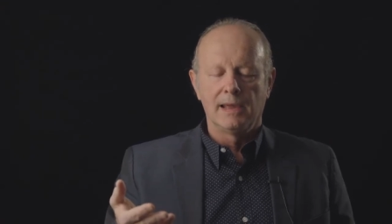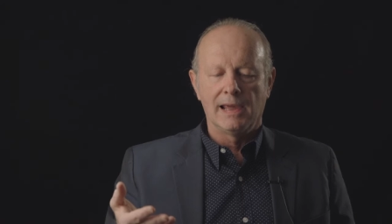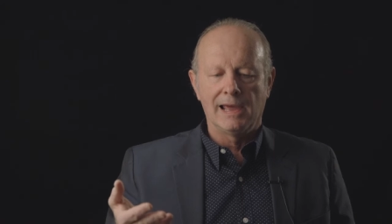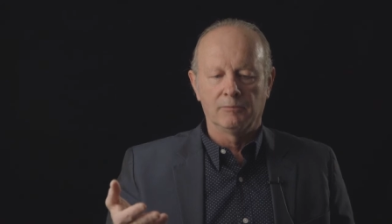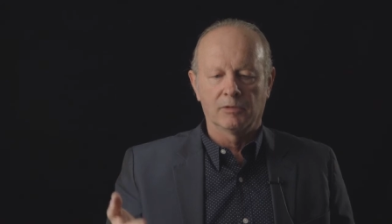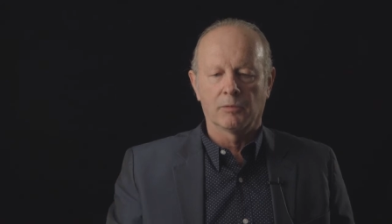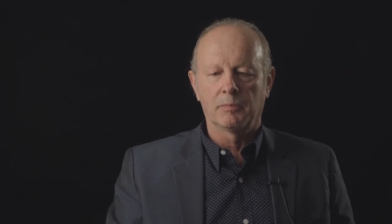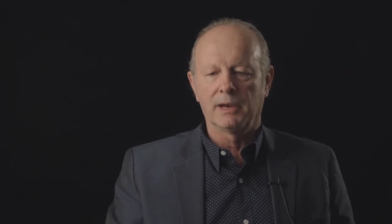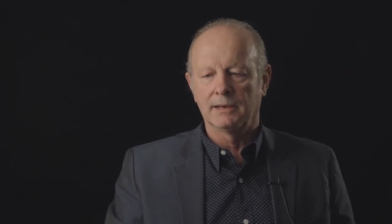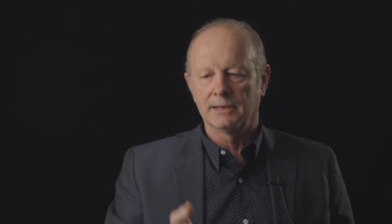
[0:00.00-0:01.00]
And with
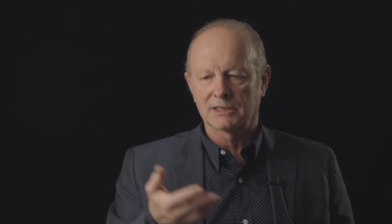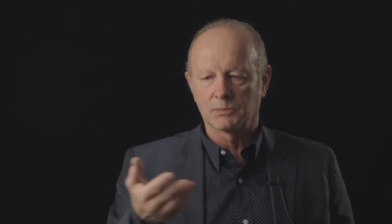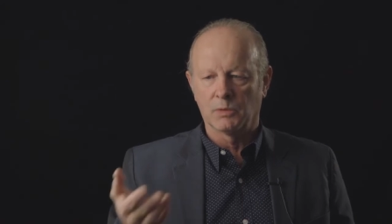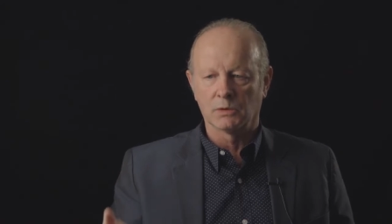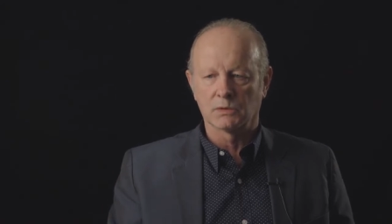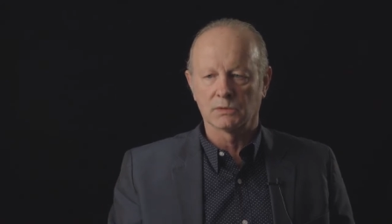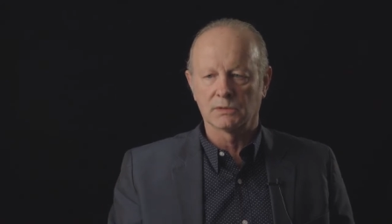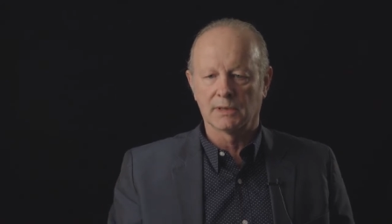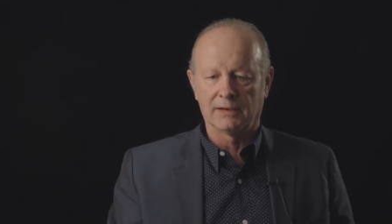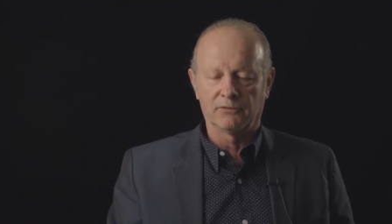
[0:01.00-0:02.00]
repeated
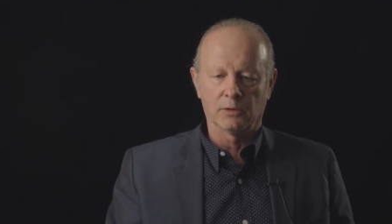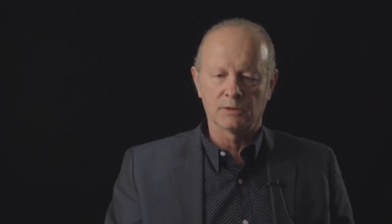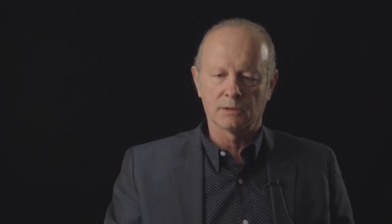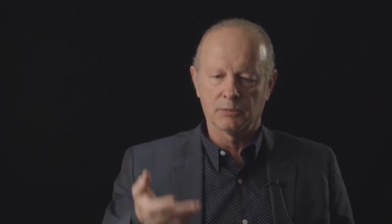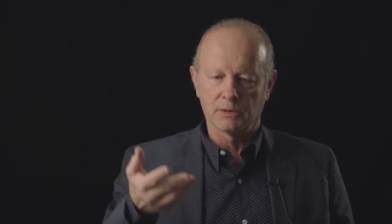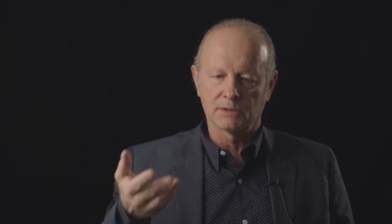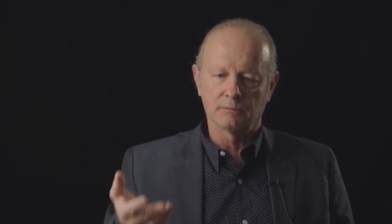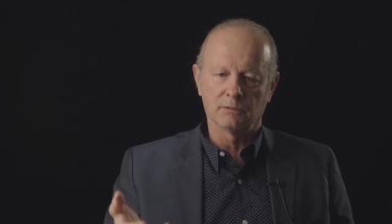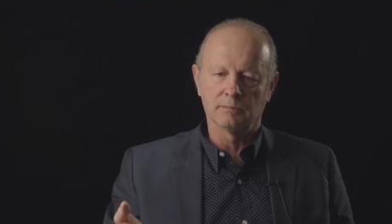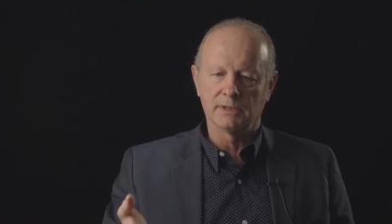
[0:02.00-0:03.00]
exposures, at first the
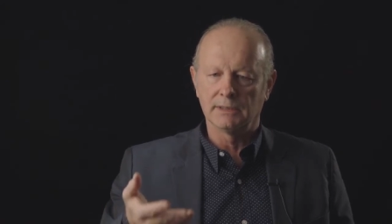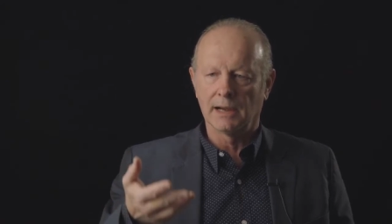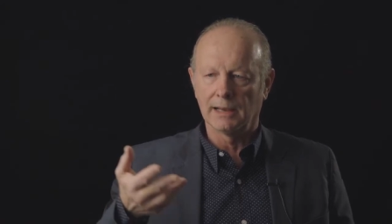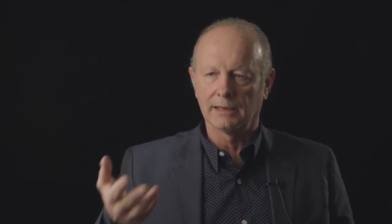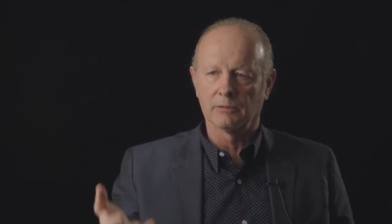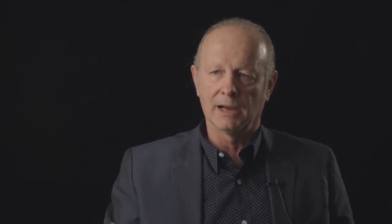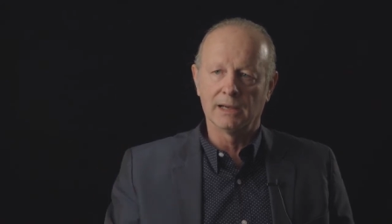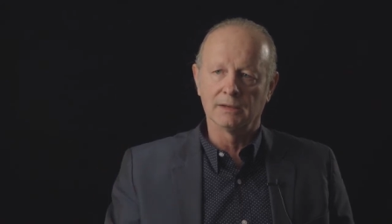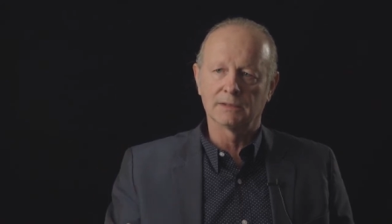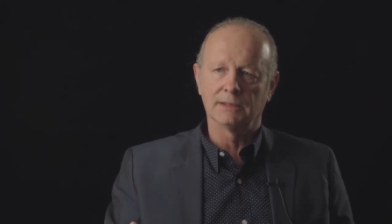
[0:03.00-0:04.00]
person will be highly
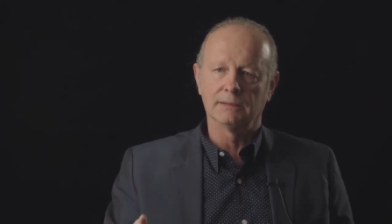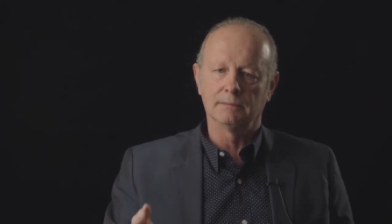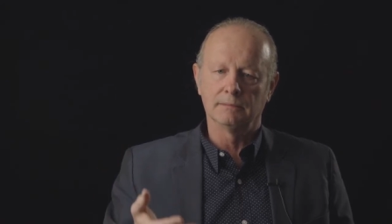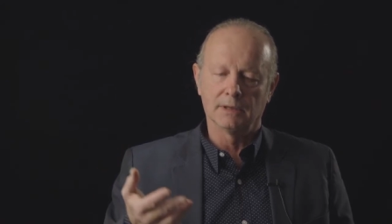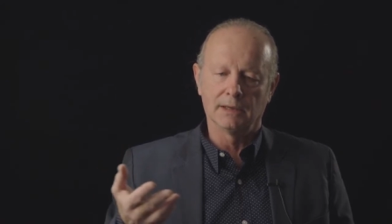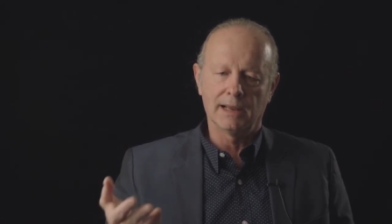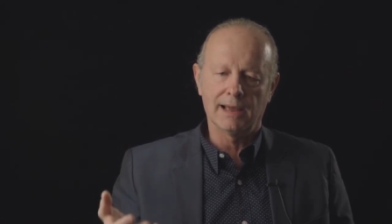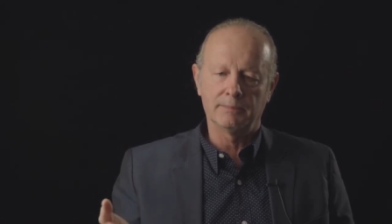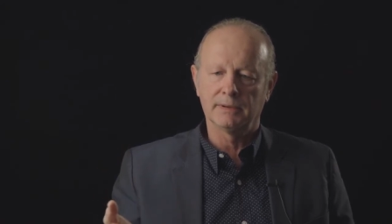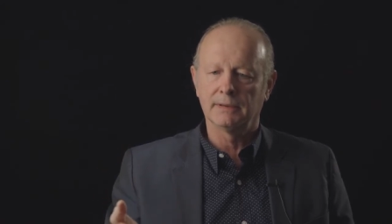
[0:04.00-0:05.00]
aroused and
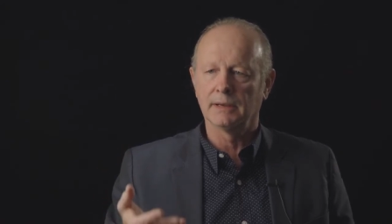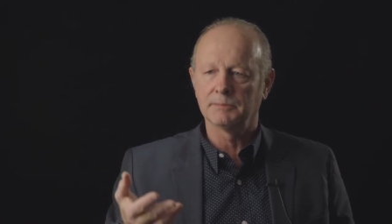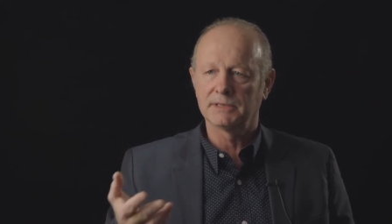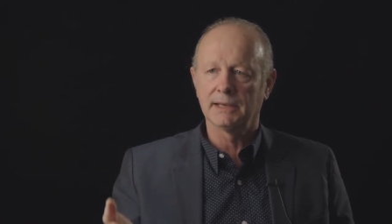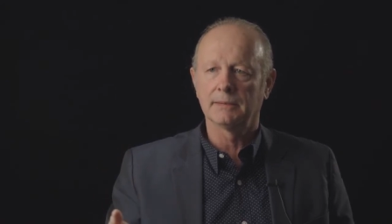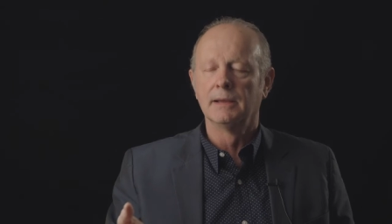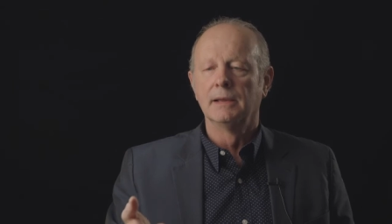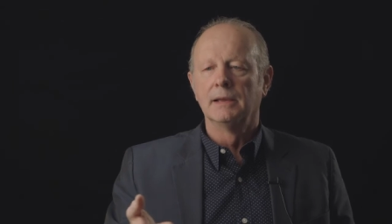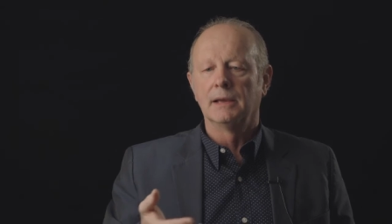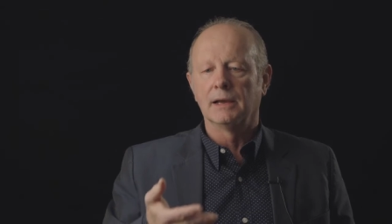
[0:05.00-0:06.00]
unhappy and upset,
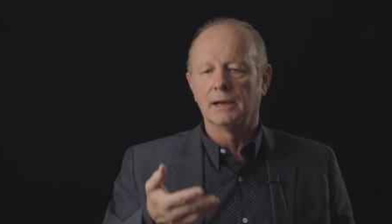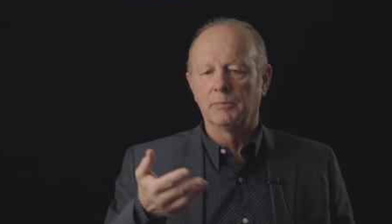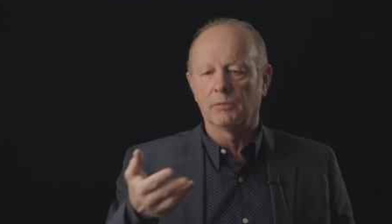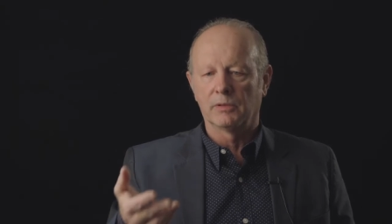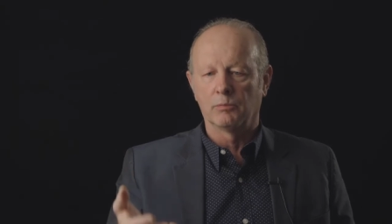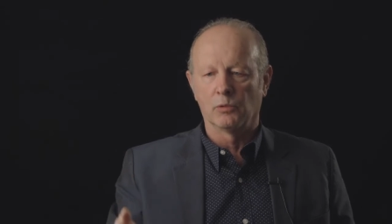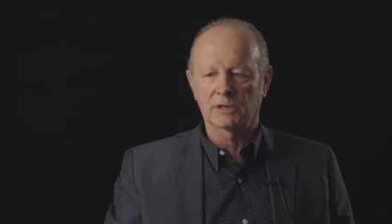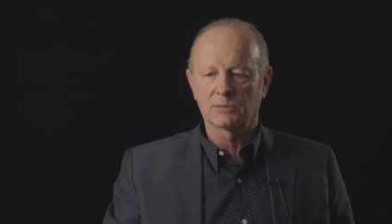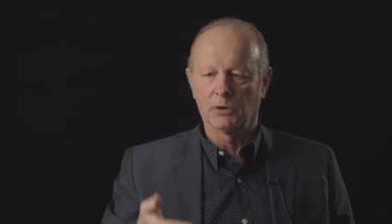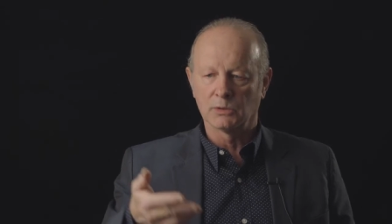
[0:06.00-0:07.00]
uh, but with more
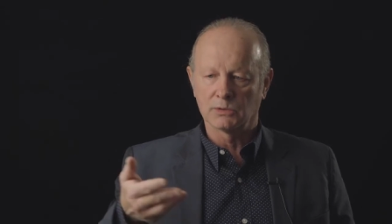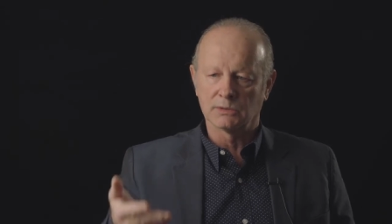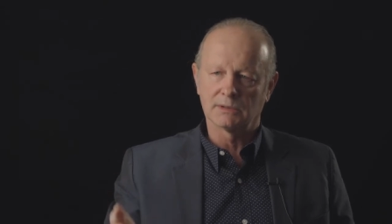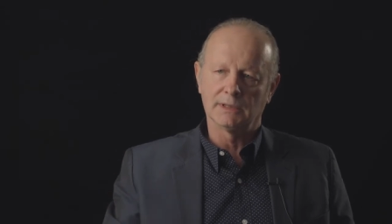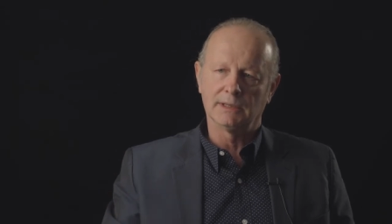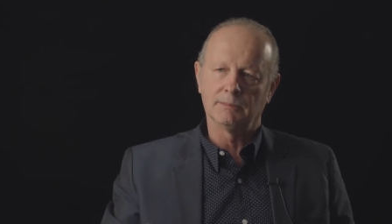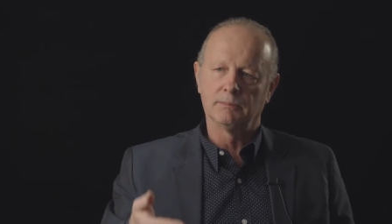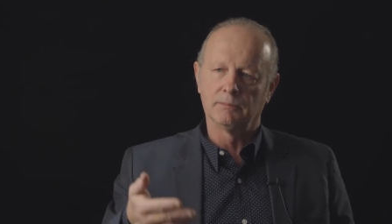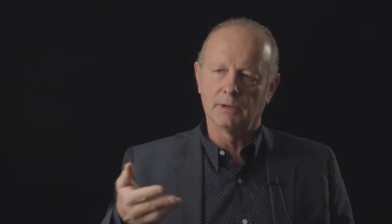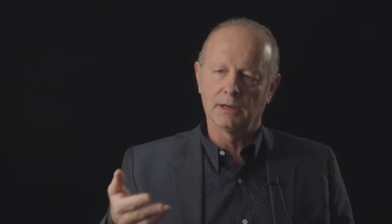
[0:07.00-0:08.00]
exposures, the,
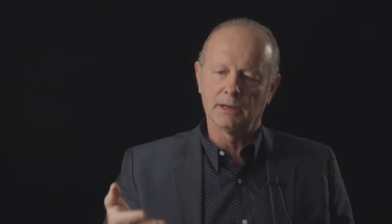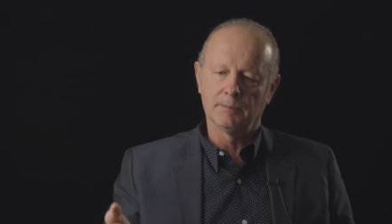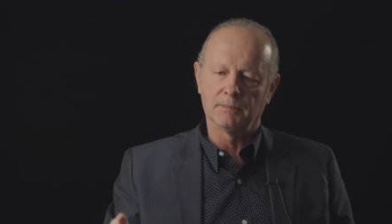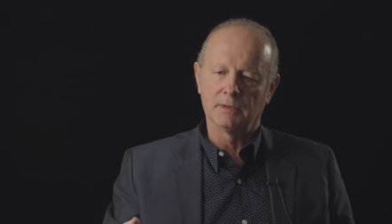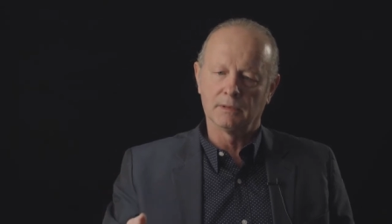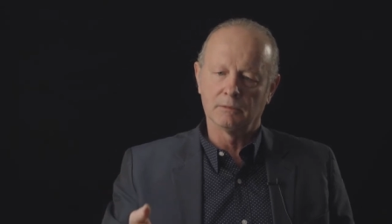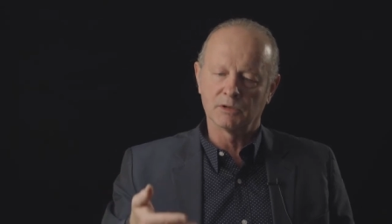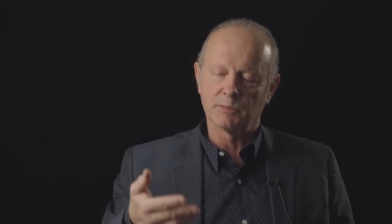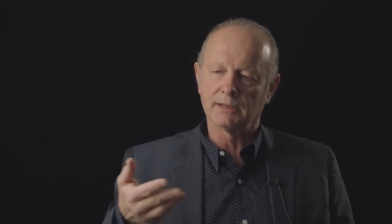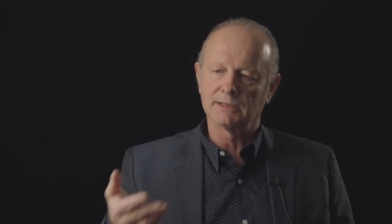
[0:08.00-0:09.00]
um, the
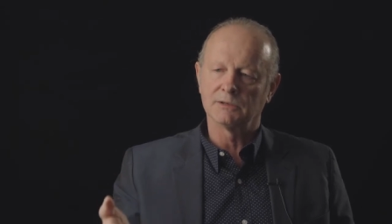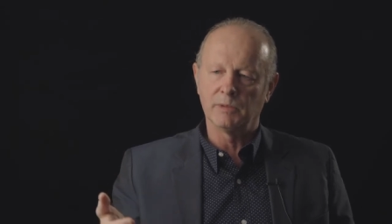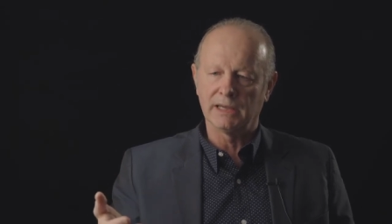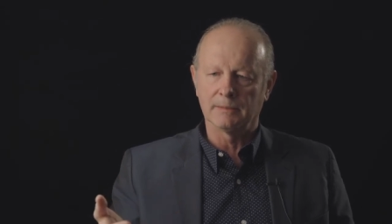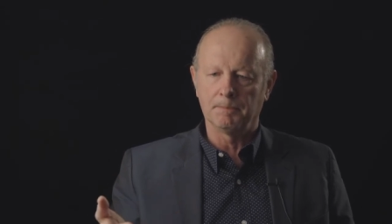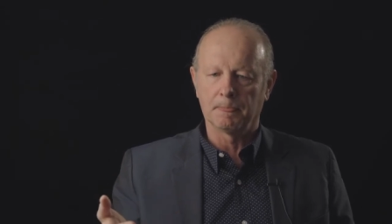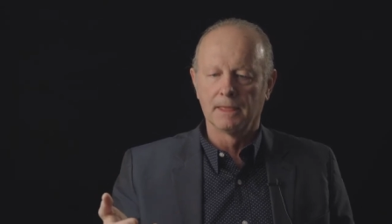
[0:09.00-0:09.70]
responses weaken.